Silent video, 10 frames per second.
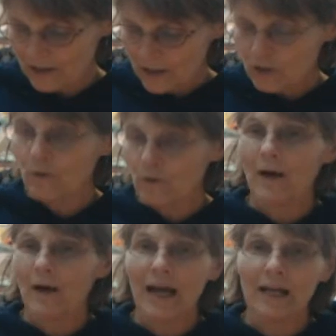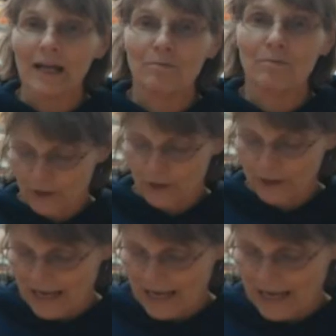to 5 more
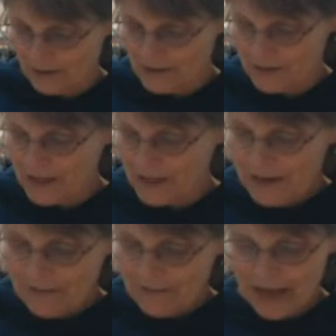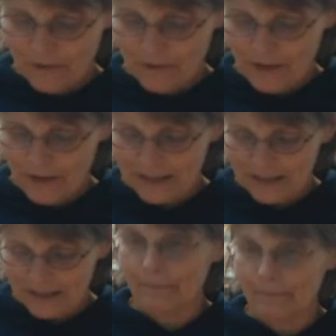neighbors that fed
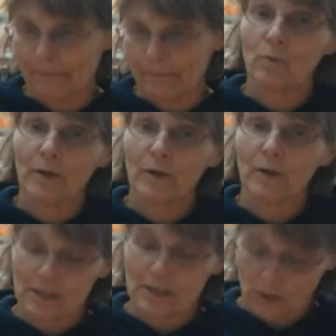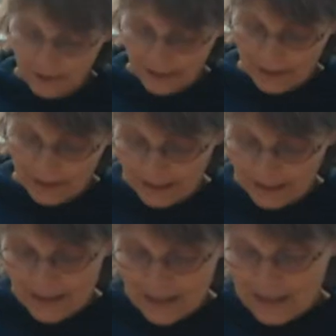him. No wonder he's so big.
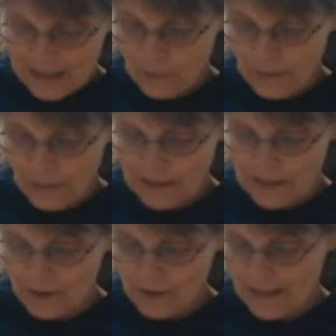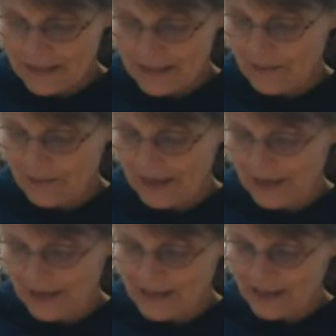This rascal hasn't made.
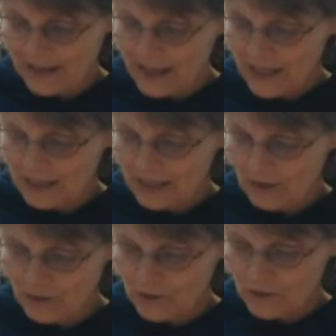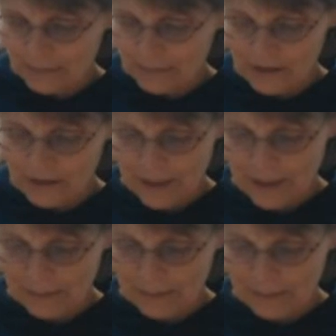Sounds like he goes family to
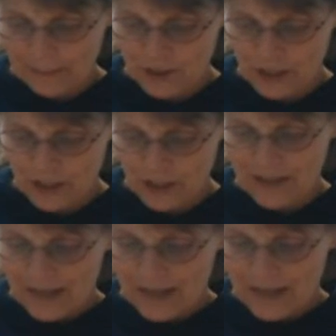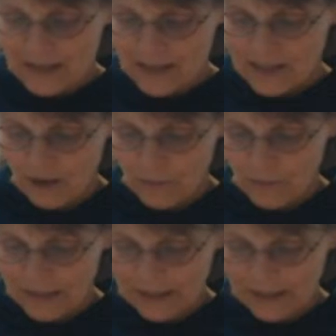family mooching. Still, when
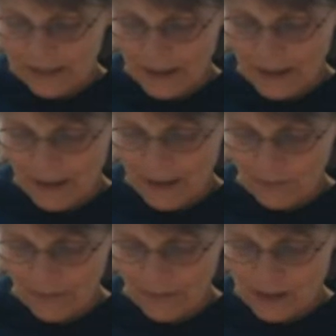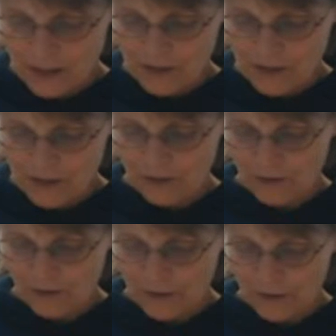he comes back to the rescue center,
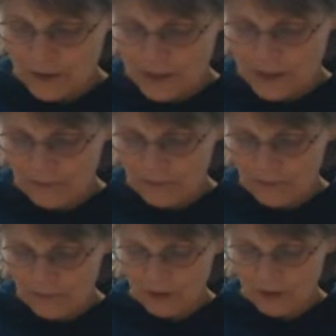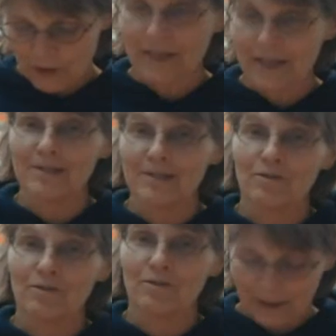the first thing we do is
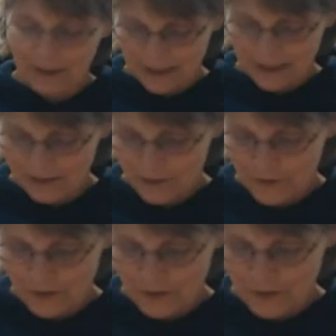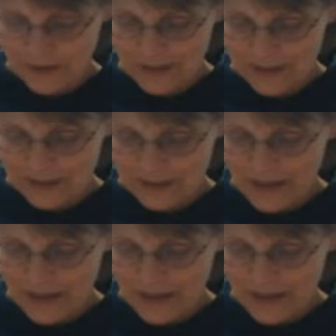grab a can of food and feed him.